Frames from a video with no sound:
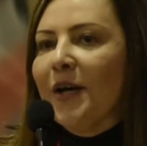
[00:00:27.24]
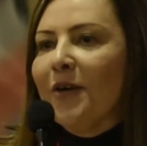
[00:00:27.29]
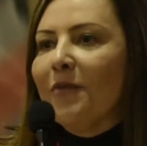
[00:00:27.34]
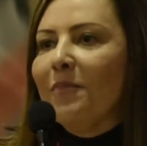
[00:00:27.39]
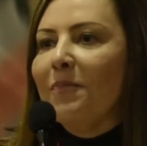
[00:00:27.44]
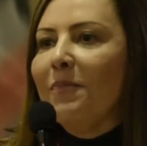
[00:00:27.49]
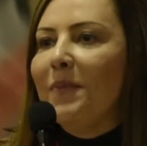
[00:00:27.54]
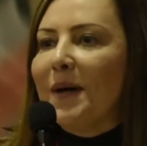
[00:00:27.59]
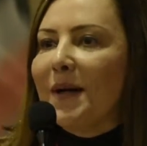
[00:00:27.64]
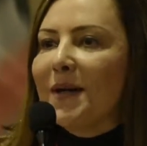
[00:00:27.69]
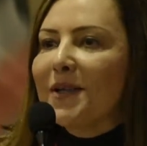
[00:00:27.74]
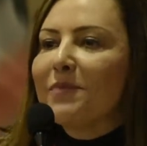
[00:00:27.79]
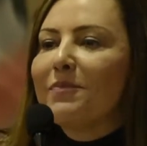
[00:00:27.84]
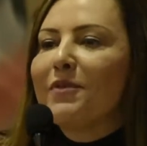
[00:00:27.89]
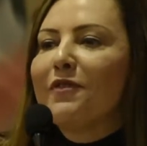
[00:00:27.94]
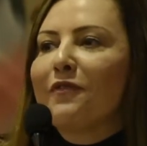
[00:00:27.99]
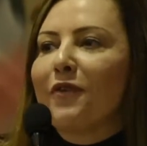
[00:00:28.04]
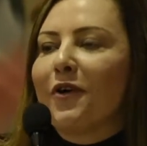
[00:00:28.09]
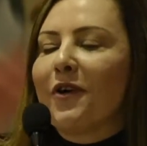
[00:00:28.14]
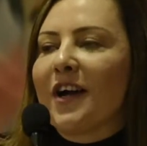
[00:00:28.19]
But
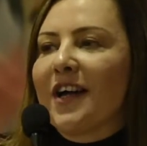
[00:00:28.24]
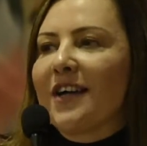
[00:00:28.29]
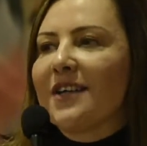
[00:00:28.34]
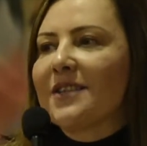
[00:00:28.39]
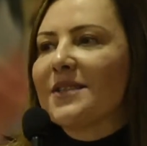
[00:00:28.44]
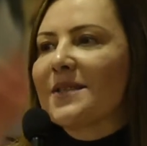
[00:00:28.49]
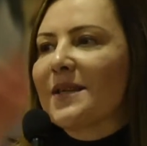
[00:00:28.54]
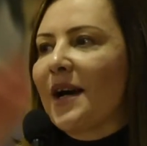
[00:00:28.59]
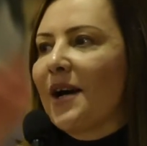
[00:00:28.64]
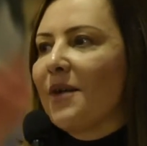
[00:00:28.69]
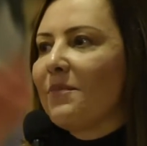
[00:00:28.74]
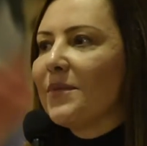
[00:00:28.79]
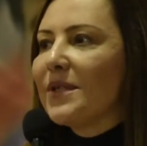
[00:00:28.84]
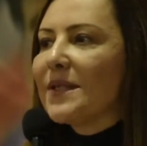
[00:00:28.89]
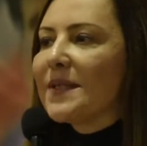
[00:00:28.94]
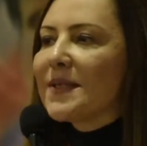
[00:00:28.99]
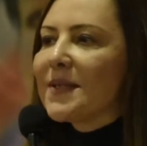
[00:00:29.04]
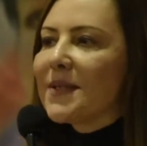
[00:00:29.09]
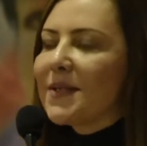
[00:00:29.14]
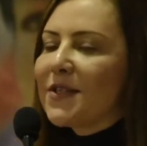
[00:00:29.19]
beforehand, I
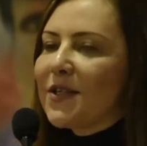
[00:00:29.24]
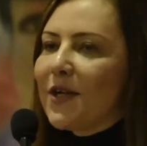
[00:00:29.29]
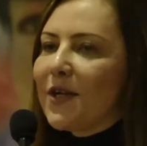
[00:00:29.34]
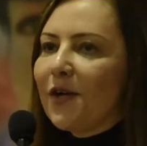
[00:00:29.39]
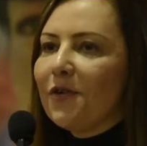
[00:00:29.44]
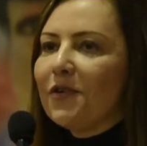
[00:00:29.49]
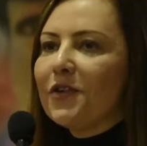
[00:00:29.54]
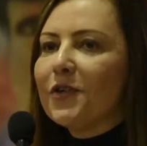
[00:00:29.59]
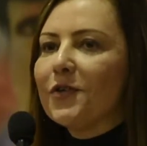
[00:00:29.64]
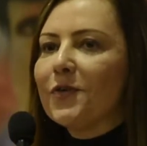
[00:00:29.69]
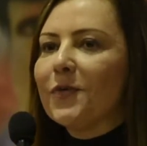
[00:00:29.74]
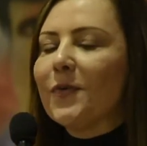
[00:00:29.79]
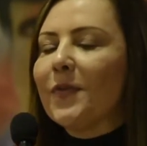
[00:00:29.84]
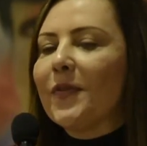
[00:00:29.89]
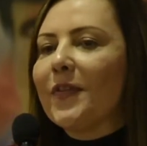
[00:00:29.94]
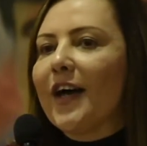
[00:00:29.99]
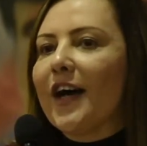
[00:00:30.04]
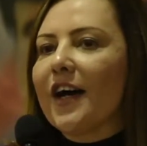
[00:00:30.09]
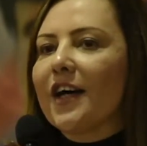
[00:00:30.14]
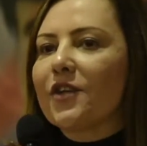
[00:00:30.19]
must tell you
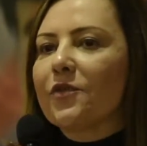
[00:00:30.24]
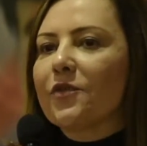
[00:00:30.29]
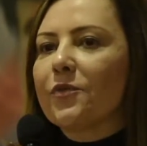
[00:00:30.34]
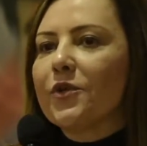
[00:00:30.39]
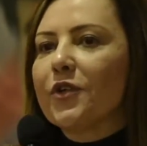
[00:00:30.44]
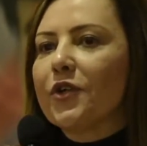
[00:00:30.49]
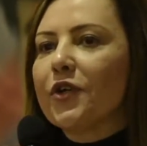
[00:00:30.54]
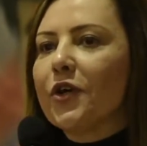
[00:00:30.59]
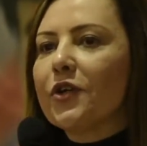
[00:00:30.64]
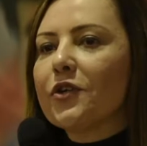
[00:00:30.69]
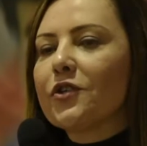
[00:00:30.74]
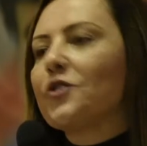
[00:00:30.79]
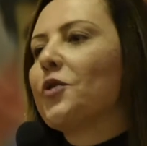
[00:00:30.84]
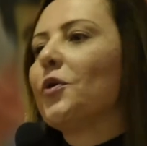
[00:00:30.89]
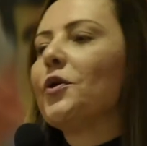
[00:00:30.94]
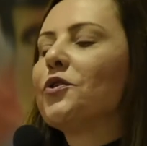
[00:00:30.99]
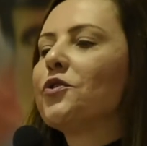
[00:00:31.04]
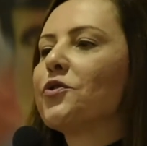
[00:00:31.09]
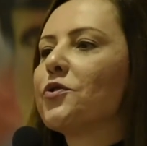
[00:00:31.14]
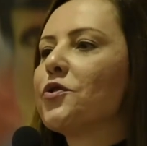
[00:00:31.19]
that we are not
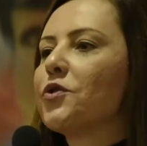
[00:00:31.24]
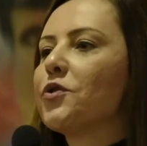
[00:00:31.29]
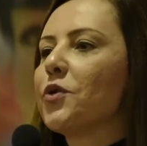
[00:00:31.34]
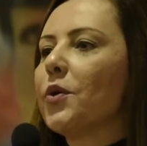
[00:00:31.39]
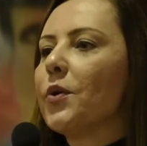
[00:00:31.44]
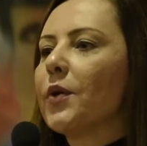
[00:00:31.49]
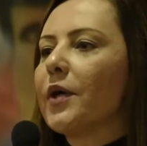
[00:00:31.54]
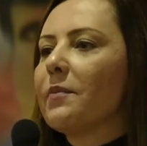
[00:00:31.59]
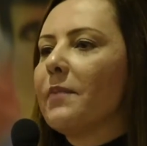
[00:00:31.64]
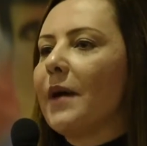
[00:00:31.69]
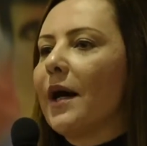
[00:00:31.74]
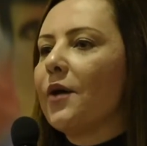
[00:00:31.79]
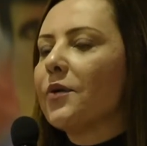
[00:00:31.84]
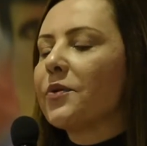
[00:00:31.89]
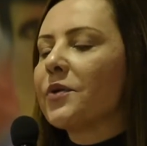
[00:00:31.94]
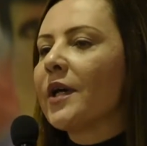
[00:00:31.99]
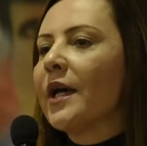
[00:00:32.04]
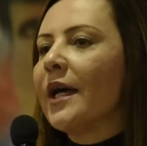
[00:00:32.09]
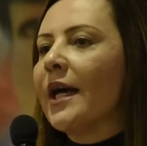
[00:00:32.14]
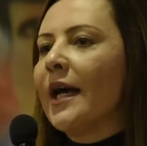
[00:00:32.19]
going to talk
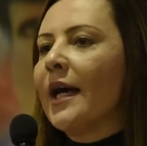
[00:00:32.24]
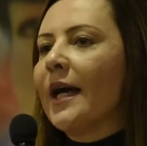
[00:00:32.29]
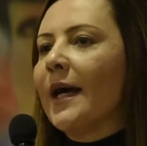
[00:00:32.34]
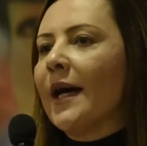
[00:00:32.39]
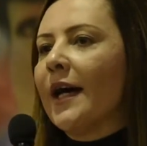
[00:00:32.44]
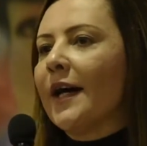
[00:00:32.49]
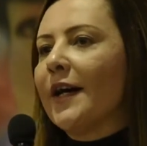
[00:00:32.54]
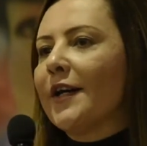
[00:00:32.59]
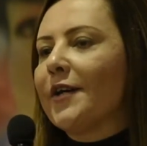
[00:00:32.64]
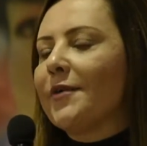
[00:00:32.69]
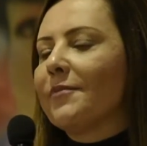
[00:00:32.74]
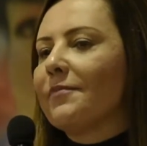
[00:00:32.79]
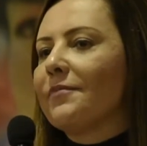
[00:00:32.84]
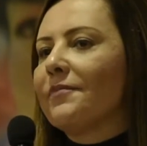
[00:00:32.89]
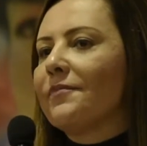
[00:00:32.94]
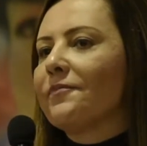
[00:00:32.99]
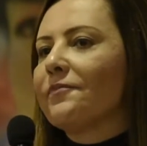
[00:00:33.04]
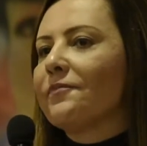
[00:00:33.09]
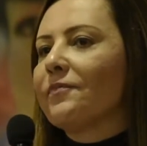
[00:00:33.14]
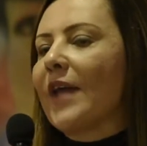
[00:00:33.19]
about
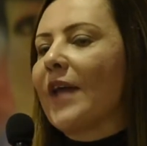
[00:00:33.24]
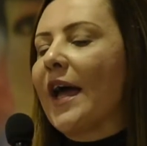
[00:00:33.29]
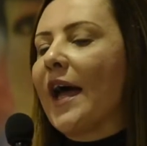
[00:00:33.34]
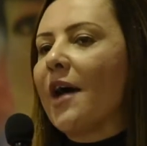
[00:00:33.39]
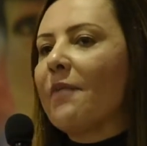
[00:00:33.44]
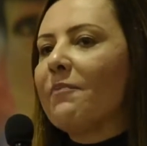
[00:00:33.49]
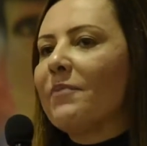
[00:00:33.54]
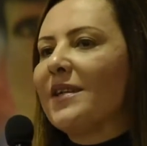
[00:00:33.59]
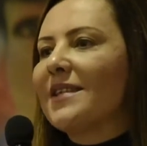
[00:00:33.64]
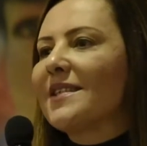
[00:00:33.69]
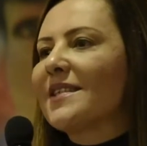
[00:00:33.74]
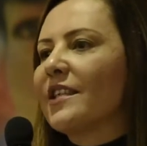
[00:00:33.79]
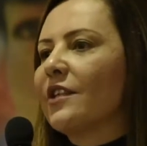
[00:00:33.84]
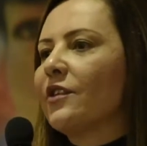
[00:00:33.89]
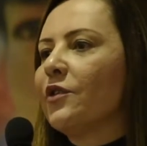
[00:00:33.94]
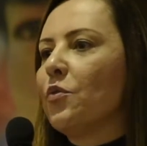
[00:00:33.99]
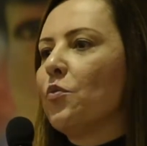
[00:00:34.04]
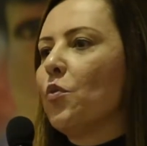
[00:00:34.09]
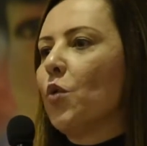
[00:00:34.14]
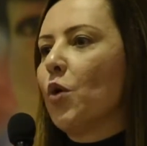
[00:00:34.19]
happiness
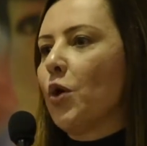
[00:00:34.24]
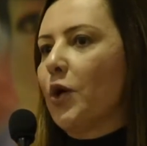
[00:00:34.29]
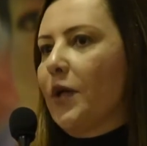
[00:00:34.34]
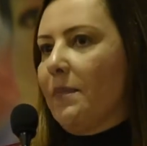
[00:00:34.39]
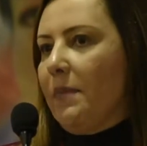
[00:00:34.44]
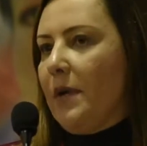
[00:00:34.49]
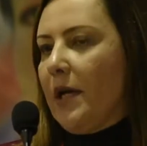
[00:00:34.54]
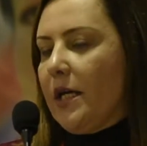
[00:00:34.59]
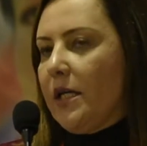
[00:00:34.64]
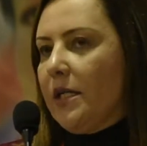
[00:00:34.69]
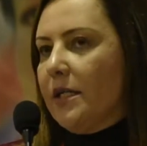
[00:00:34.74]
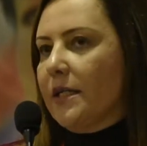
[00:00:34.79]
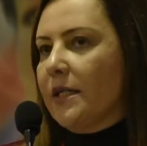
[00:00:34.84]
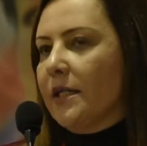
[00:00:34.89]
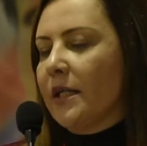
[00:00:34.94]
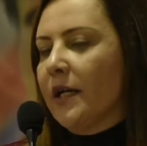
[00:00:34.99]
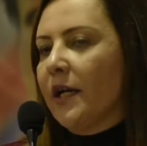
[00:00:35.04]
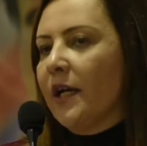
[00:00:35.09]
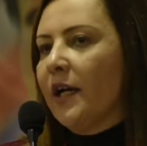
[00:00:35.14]
in the workplace,